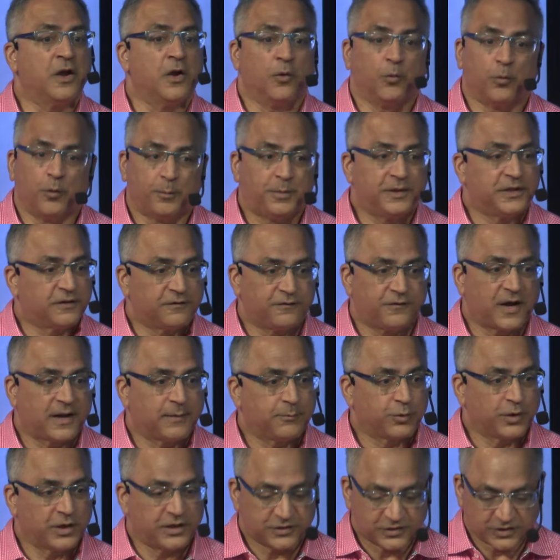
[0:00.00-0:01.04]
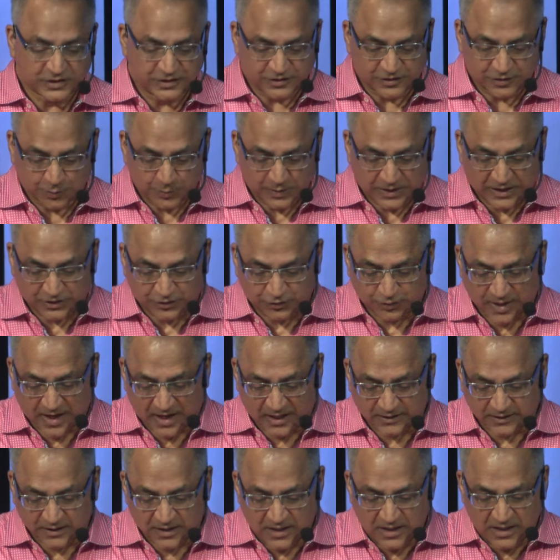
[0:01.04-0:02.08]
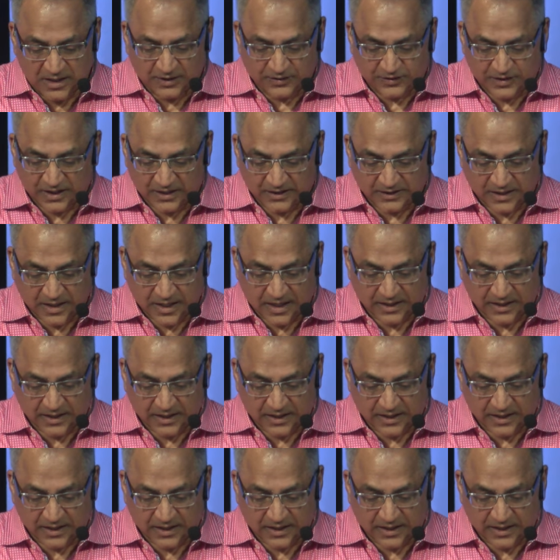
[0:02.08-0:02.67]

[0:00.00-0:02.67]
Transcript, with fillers: will be the vibrations that we attract then,